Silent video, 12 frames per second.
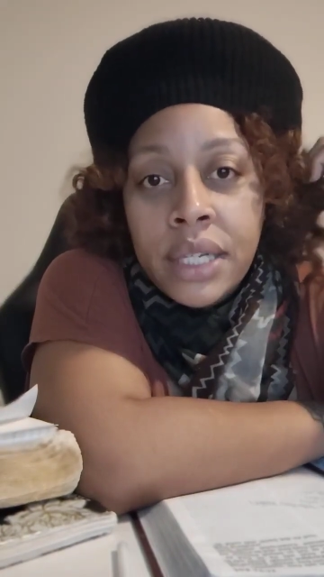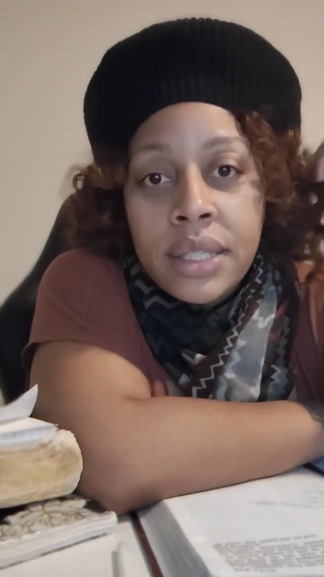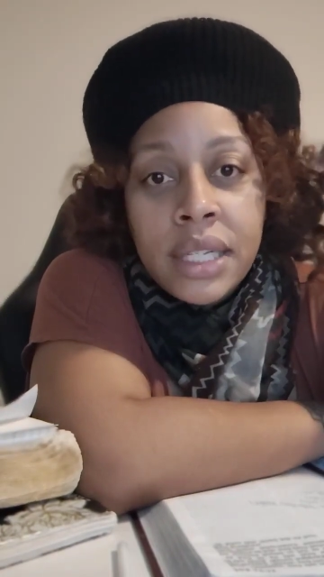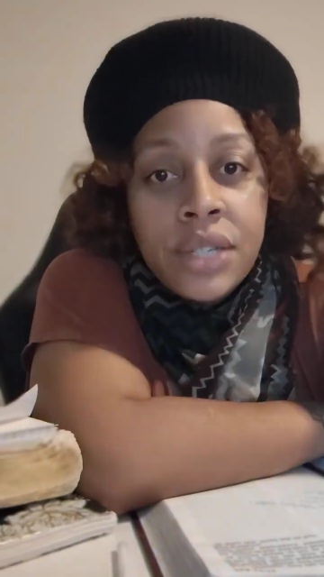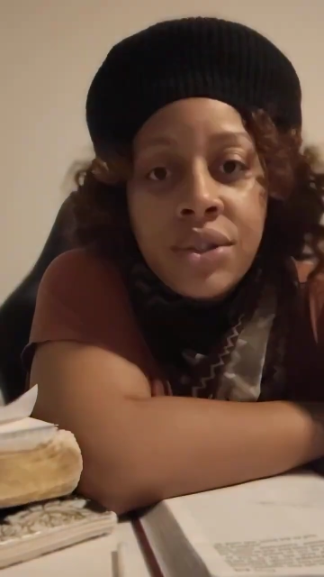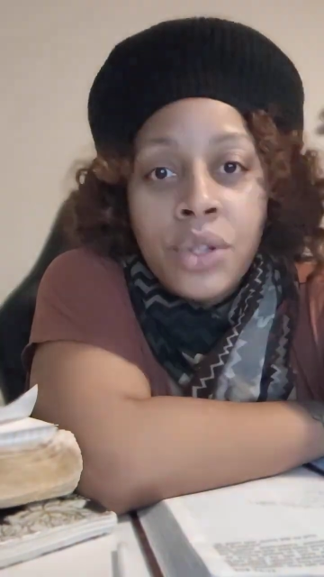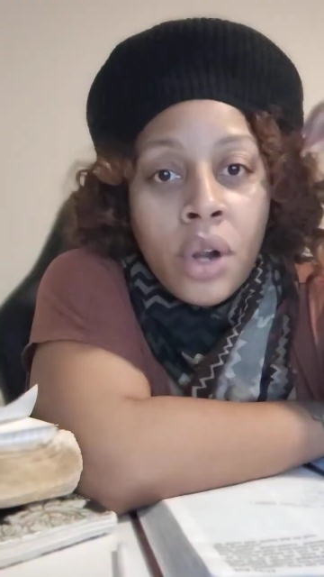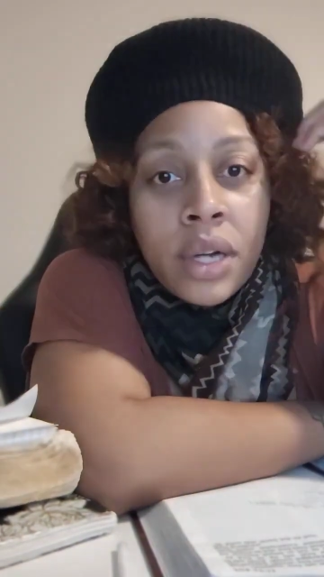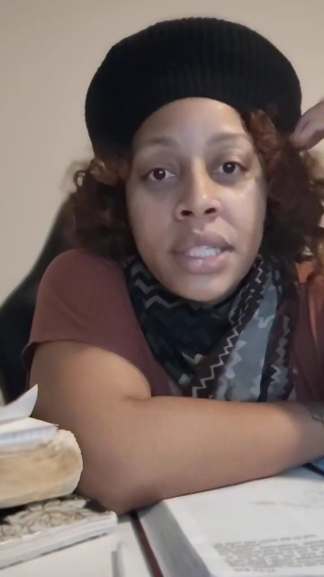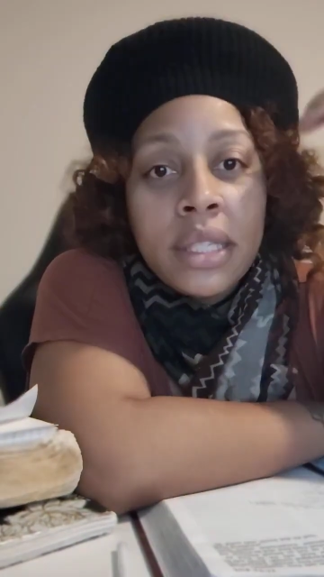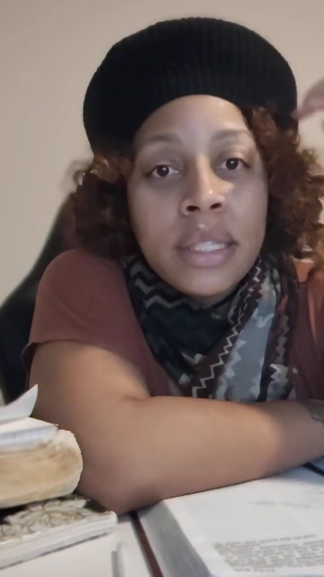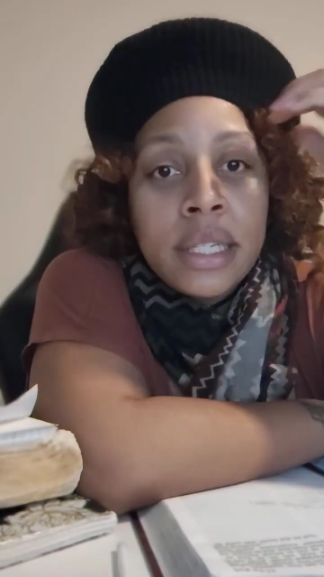These
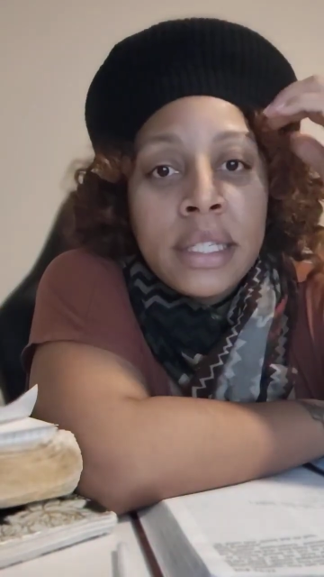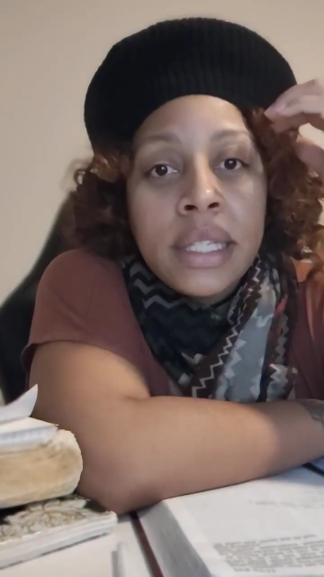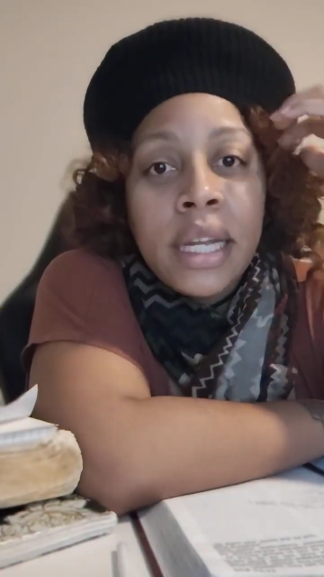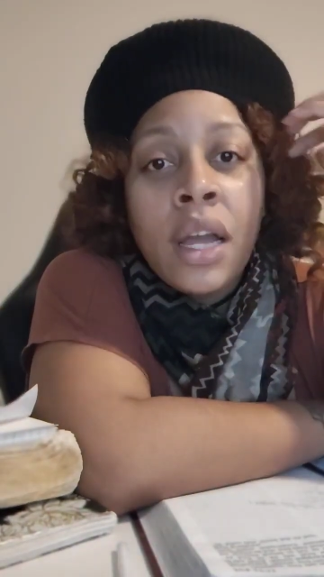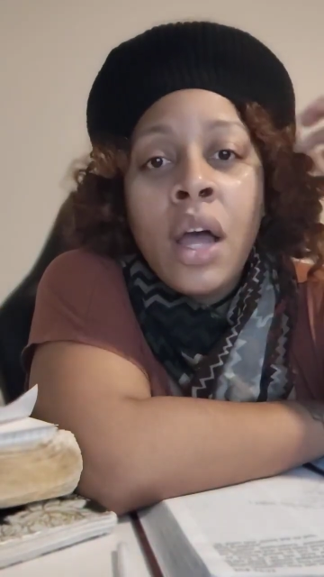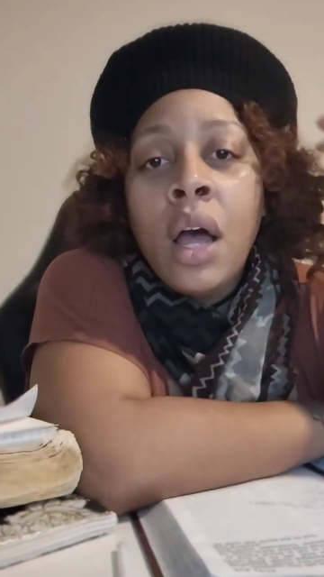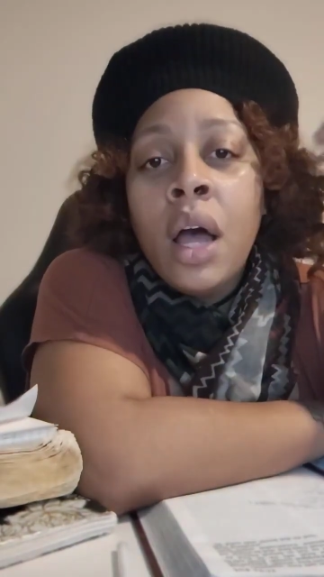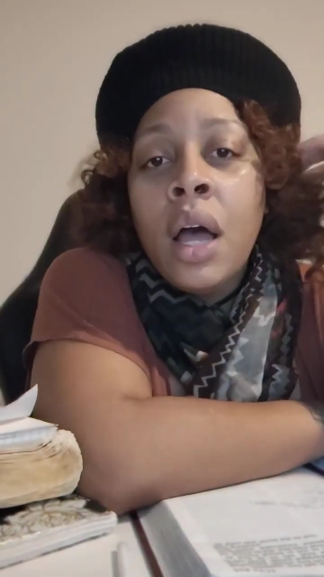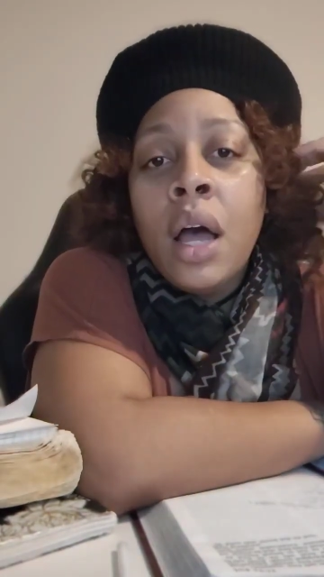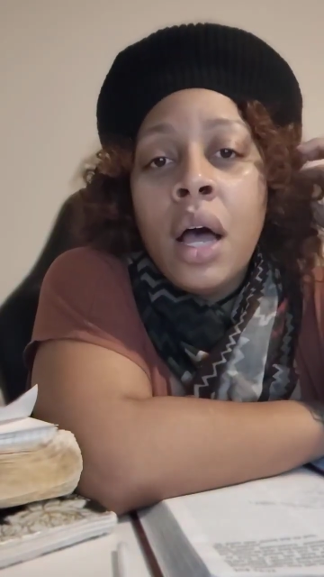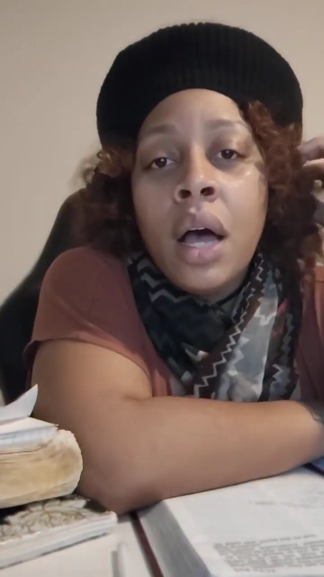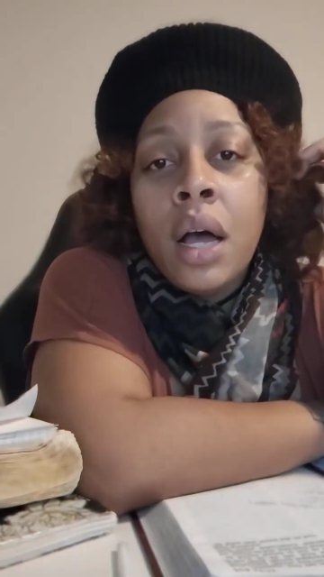narcissistic
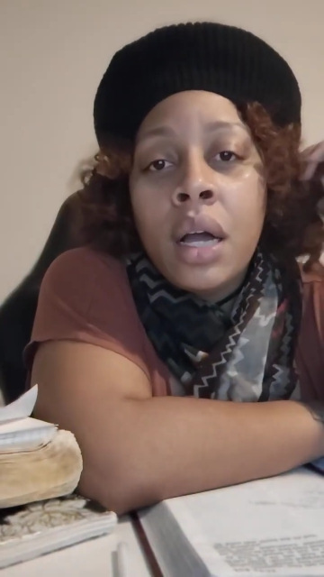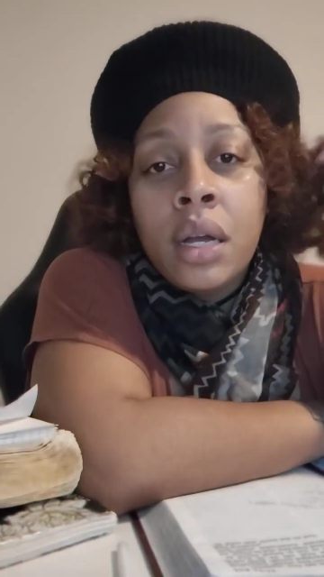uh